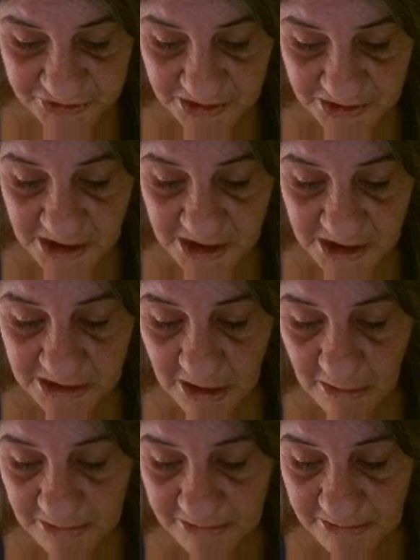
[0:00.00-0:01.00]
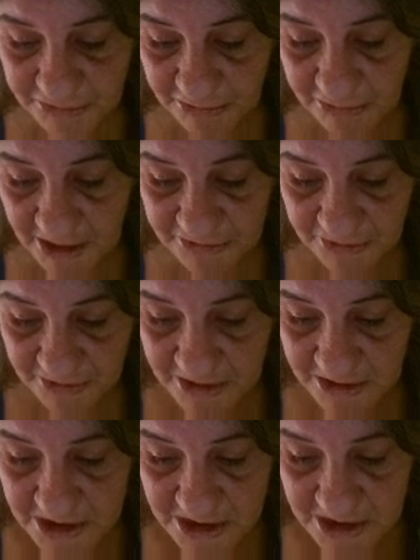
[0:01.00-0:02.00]
in letting go of stress.
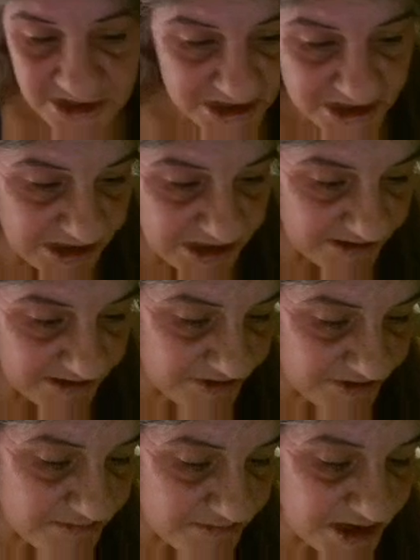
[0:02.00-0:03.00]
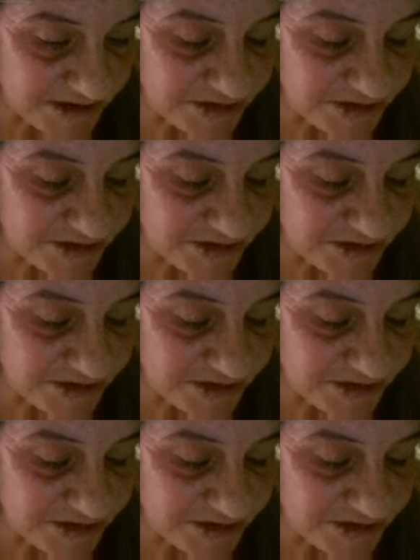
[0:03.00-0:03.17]
Given the many